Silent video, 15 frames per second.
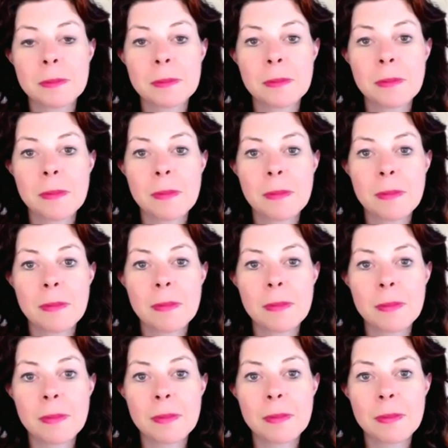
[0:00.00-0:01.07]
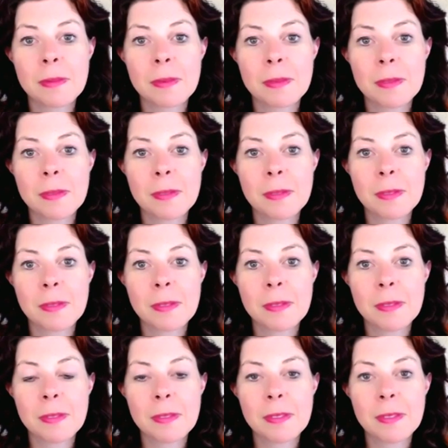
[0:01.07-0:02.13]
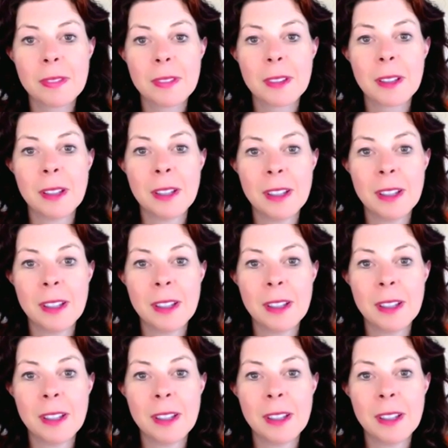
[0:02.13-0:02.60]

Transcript: This person isn't speaking.